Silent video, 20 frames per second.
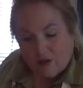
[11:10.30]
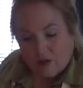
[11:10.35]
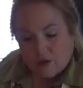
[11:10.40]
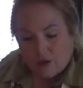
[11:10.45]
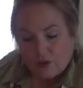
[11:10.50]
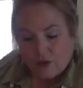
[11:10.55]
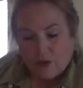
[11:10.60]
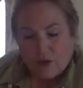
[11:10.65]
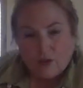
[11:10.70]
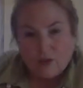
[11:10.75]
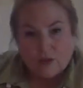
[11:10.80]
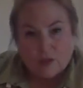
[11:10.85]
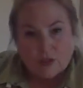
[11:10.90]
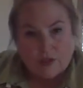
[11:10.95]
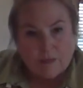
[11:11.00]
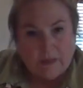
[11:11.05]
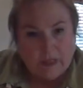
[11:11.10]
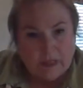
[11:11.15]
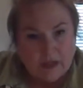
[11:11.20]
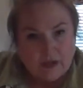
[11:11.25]
so you don't
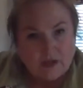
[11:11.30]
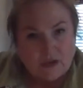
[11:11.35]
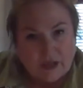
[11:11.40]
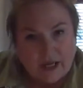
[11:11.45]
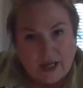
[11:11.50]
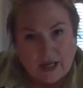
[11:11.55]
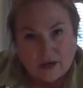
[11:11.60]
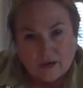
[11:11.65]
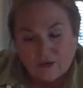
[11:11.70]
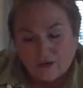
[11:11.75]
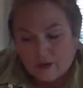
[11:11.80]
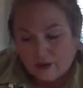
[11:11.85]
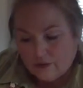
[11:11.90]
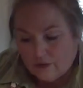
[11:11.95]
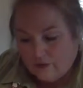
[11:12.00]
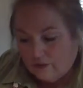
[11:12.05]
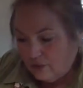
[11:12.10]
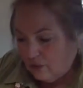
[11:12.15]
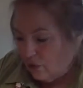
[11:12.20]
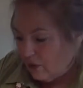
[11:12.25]
spill on your counter on the
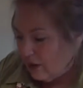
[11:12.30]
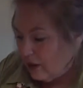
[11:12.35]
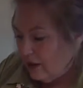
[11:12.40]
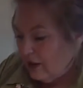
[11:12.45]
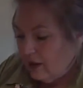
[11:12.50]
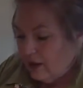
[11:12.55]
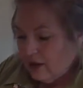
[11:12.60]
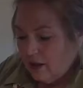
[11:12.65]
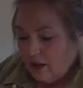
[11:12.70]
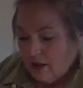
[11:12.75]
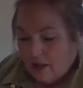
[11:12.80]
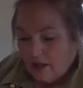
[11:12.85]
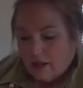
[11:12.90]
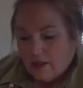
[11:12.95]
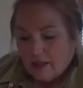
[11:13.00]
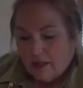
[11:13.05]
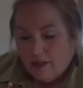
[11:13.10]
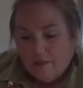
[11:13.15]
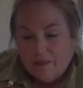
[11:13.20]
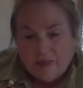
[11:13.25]
floor.
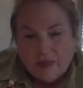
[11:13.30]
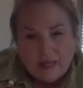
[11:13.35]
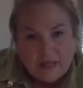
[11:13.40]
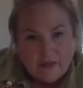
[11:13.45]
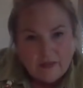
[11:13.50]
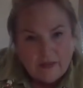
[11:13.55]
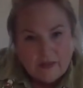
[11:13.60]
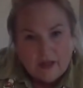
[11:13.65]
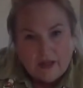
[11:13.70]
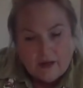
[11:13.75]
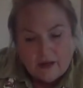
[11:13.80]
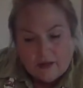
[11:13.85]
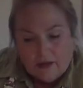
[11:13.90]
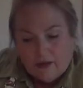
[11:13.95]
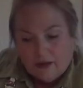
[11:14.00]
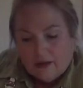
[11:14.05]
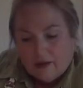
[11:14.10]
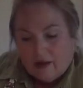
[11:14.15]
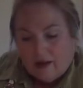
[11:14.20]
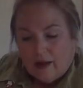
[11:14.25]
Dump that in
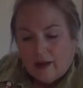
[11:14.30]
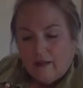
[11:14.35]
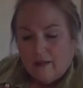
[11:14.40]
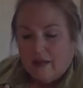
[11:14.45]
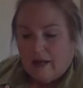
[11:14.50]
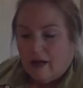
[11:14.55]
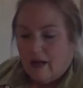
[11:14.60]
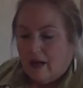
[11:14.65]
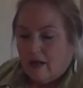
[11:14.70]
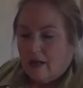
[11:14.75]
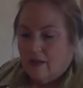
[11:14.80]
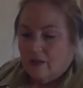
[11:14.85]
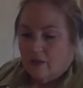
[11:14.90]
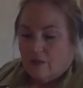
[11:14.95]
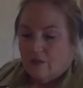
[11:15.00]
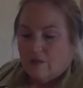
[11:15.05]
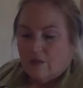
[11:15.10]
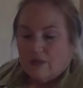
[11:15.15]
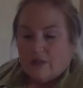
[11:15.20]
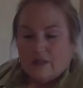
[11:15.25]
there, and then I
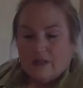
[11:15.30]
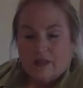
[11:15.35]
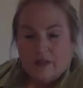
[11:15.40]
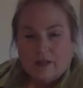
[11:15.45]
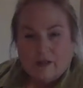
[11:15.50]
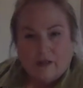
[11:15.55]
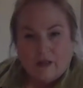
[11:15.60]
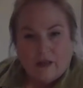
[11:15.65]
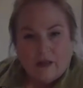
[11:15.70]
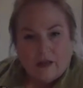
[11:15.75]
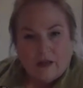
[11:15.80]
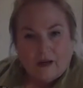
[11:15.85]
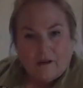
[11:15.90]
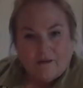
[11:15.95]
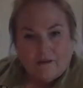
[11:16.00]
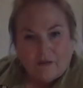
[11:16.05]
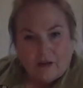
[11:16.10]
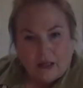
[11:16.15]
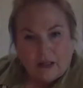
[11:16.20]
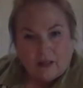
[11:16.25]
use a
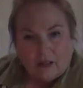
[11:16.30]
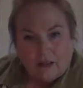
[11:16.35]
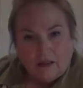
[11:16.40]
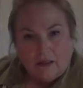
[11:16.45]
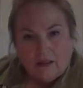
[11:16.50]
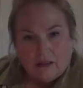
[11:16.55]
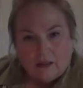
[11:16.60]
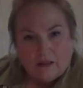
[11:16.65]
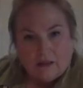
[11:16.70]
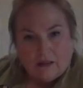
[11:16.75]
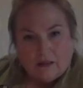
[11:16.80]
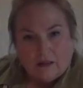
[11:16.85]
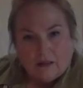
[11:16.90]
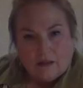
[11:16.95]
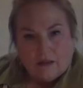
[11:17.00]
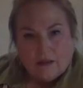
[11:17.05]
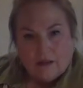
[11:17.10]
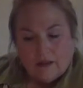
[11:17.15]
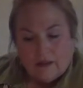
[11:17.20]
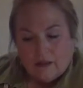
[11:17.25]
funnel.
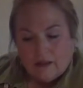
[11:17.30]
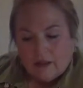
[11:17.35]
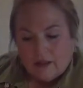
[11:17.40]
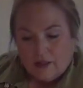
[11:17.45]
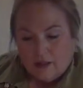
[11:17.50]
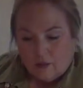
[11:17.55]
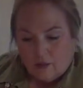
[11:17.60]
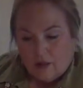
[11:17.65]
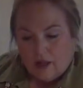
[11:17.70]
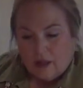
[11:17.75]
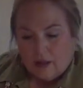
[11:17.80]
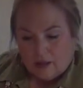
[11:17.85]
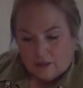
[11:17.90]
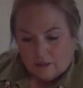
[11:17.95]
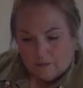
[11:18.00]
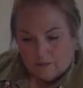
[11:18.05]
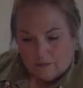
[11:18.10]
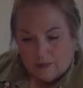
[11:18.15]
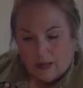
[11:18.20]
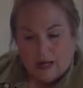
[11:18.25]
And you want a
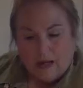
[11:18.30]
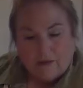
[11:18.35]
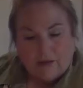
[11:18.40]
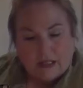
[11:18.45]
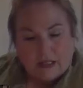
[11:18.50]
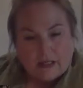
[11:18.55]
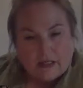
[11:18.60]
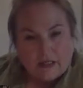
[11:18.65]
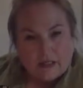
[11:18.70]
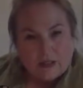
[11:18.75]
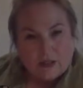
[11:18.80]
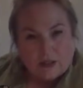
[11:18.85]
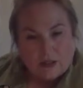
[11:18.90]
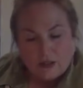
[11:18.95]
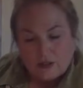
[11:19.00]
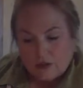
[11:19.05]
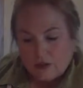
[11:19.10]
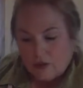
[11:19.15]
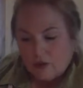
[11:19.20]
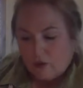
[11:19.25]
Pyrex
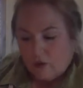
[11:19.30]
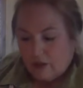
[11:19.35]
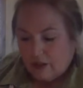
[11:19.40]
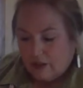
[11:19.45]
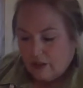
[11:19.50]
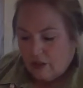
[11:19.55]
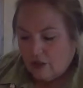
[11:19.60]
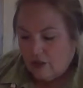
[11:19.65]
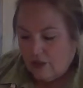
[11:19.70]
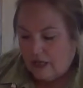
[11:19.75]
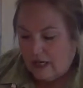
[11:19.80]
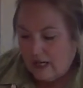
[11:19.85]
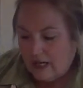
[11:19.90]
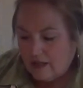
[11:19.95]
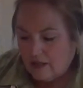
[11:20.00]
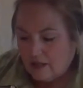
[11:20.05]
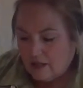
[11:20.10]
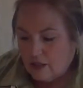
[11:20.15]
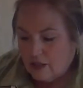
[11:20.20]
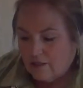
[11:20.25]
dish or a dish that
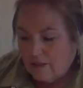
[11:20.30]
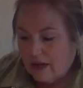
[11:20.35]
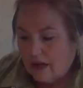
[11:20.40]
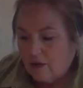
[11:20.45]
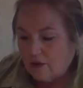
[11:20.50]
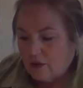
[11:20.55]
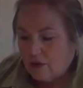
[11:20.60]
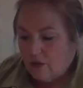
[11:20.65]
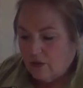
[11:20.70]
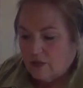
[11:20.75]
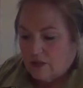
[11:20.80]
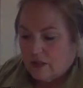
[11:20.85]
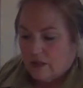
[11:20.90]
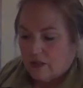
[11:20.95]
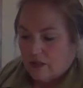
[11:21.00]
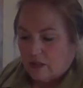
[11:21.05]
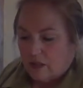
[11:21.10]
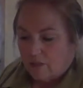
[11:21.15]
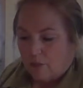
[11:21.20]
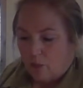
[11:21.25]
has a spout so it's
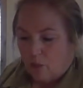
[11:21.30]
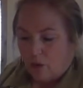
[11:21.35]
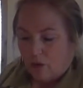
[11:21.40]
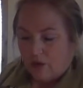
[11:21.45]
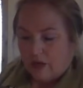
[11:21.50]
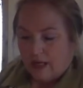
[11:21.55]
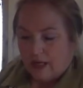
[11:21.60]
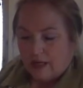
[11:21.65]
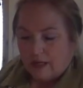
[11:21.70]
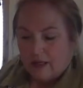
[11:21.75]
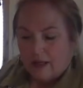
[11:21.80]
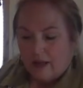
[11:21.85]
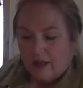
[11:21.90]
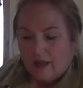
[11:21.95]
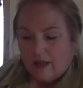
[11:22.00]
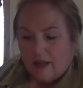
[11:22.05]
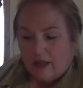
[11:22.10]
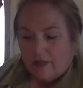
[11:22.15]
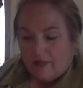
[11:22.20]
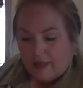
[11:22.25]
easy to pour in.
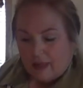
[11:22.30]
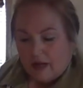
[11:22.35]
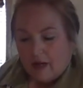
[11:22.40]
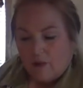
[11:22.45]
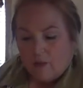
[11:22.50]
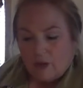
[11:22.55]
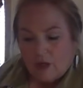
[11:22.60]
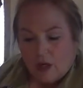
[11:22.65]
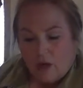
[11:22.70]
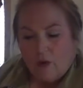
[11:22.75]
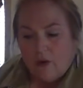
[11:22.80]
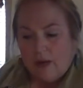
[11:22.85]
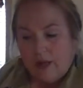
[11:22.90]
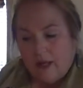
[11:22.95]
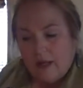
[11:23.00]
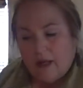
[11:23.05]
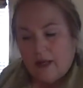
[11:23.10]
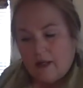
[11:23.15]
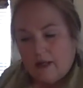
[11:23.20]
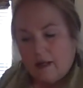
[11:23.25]
Then I would go
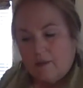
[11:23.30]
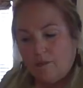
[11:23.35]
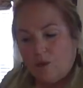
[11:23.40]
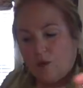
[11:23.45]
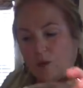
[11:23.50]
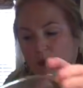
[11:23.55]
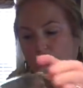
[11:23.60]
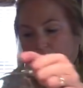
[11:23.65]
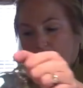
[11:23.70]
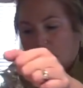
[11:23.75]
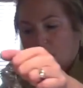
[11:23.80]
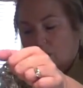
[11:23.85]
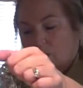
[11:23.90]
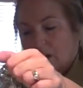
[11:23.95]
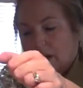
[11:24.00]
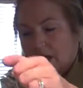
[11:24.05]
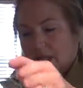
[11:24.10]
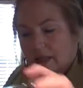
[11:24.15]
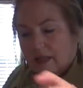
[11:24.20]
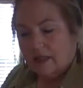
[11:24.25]
ahead and pour my
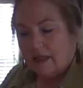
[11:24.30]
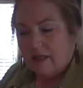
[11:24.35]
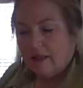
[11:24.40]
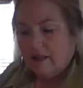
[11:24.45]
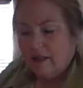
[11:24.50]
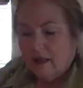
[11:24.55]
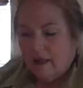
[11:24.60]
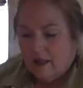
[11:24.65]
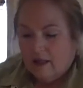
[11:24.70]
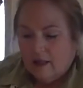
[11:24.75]
oil in.